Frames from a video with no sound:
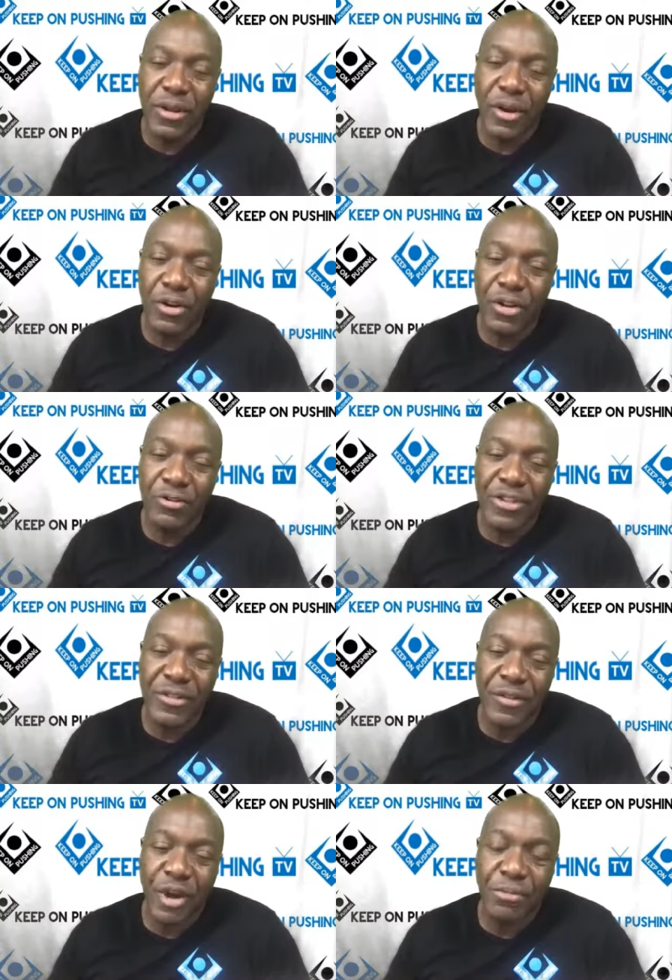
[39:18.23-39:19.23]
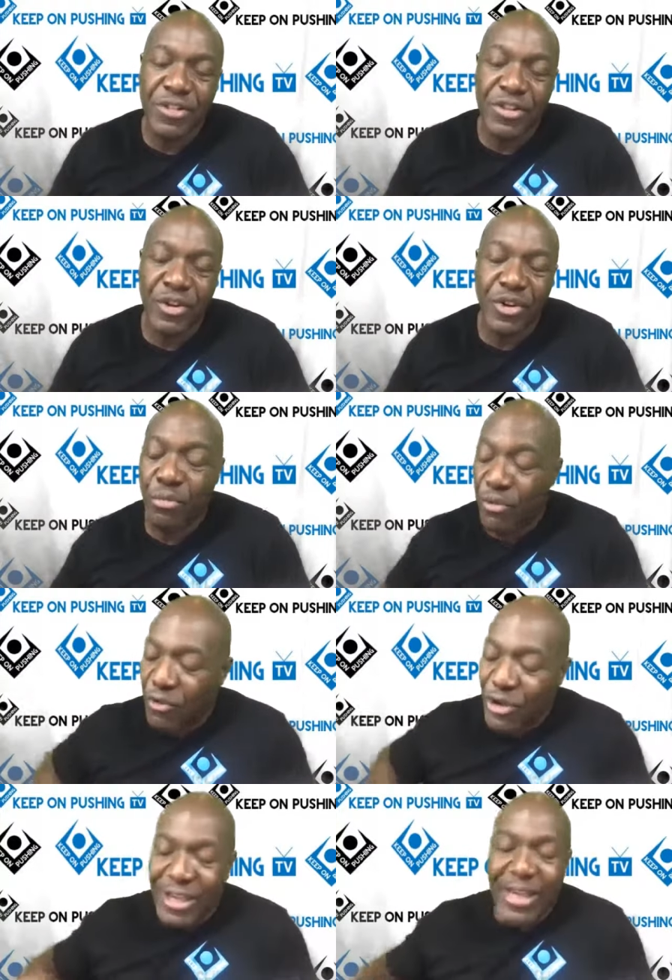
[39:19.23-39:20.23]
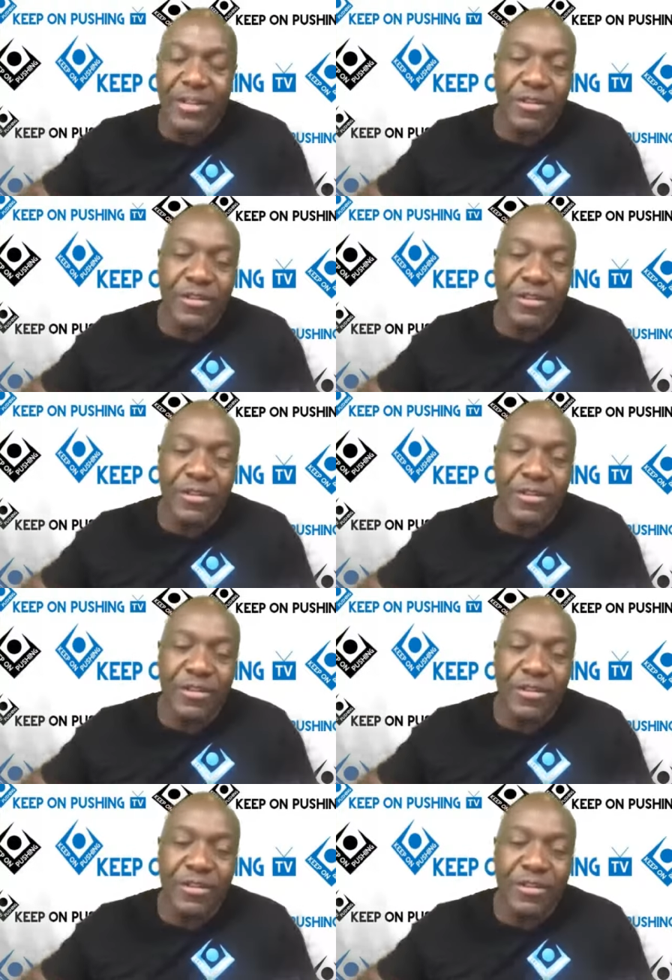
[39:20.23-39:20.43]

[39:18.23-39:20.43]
How did the rest of the competition go before you get?